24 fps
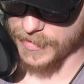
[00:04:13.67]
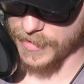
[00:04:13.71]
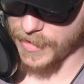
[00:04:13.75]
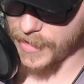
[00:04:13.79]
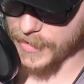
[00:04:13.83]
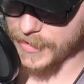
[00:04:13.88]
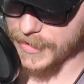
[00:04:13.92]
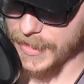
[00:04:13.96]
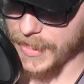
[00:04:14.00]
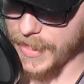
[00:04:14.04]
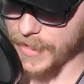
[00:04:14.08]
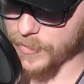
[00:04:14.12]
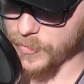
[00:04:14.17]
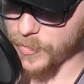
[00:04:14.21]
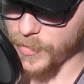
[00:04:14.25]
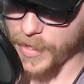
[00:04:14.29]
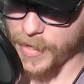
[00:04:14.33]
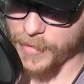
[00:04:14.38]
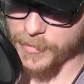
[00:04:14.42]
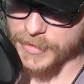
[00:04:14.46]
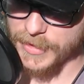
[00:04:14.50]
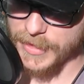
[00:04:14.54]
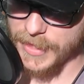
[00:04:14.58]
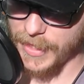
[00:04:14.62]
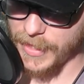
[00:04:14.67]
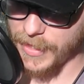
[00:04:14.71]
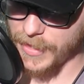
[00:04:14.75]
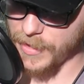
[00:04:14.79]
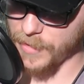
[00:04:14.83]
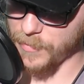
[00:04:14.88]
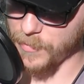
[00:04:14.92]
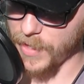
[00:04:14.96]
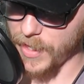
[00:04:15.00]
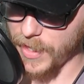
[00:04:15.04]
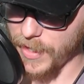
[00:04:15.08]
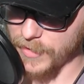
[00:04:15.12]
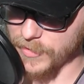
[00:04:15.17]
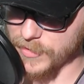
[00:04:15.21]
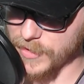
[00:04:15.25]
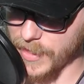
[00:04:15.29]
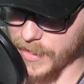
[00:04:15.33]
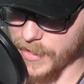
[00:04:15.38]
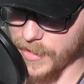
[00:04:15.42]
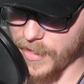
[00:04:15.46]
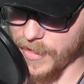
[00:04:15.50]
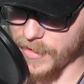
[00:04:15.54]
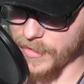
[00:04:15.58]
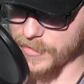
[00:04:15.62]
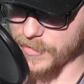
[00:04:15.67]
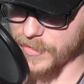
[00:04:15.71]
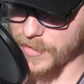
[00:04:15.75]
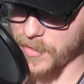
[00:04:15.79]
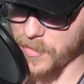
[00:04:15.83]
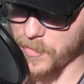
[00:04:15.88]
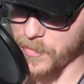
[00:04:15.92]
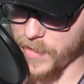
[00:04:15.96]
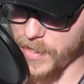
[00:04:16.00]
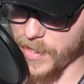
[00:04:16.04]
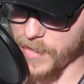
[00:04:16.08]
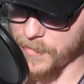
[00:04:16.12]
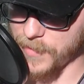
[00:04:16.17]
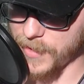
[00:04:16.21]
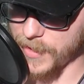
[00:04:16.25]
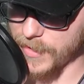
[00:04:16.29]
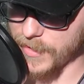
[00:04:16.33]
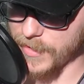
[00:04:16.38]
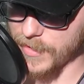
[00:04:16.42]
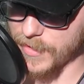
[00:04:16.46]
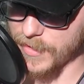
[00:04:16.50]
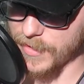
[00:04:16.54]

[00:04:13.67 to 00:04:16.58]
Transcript: That's what I was telling you, man. I was like, no, there's no way, man.